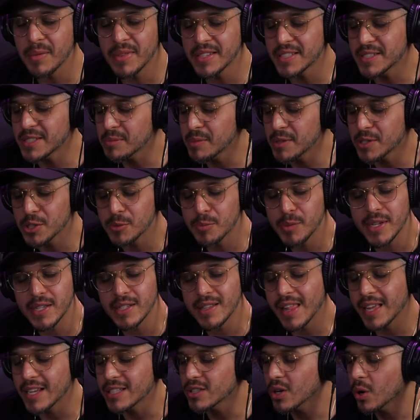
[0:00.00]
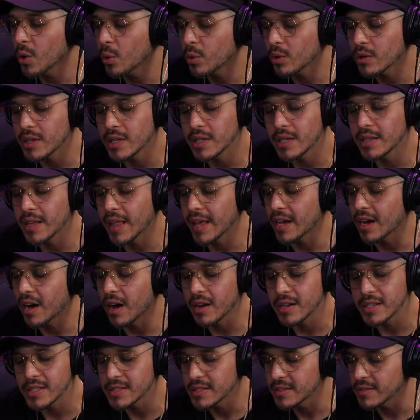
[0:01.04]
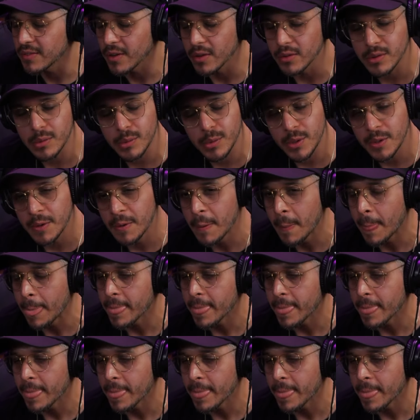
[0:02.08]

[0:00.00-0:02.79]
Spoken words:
This is me just being like totally like honest and vulnerable.